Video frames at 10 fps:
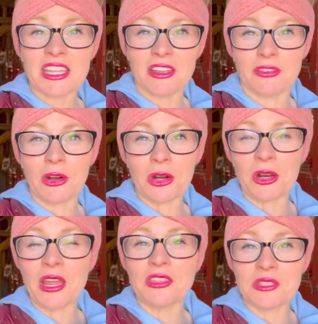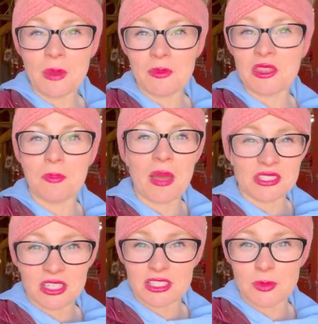give her and this baby the
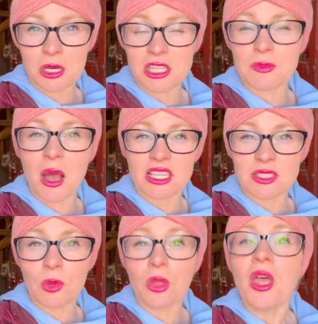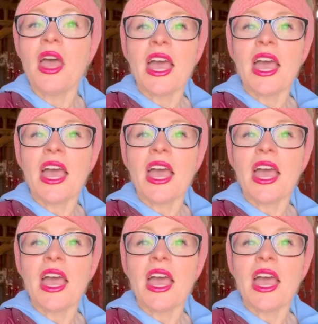best experience possible